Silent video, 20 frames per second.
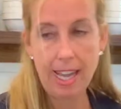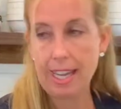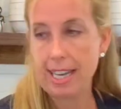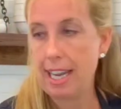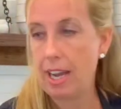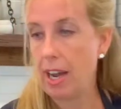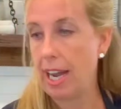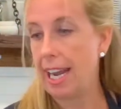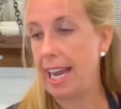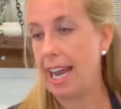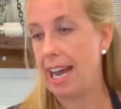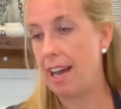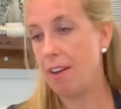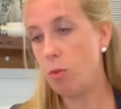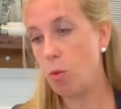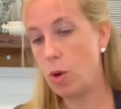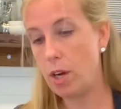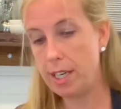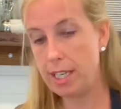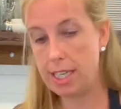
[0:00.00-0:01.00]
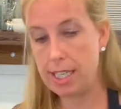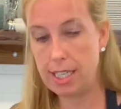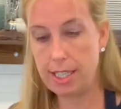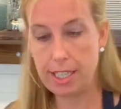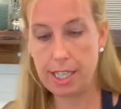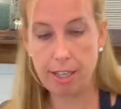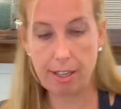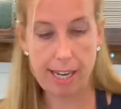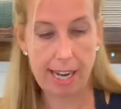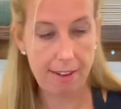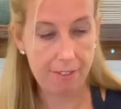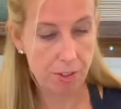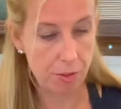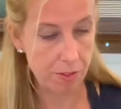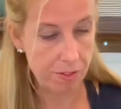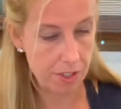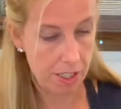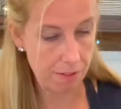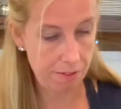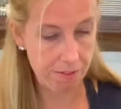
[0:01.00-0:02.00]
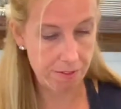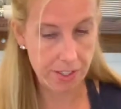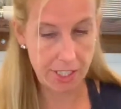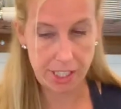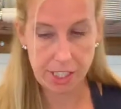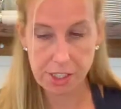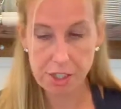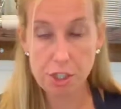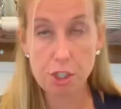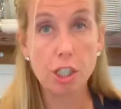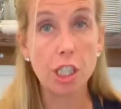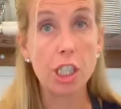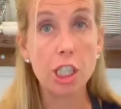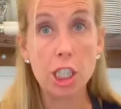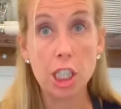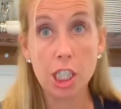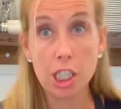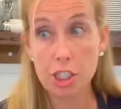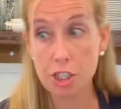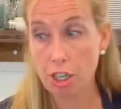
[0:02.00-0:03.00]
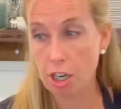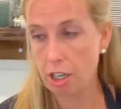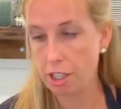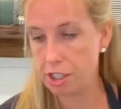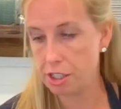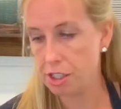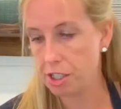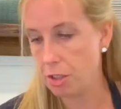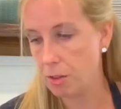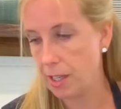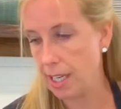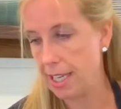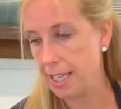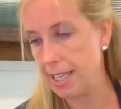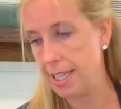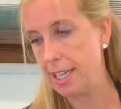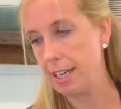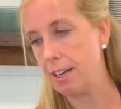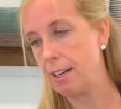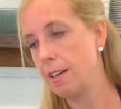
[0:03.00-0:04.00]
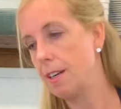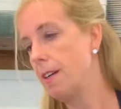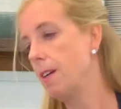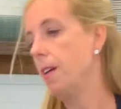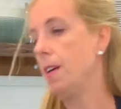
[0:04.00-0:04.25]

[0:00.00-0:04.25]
Now I have one in here. I have a finished or a cooked artichoke in here.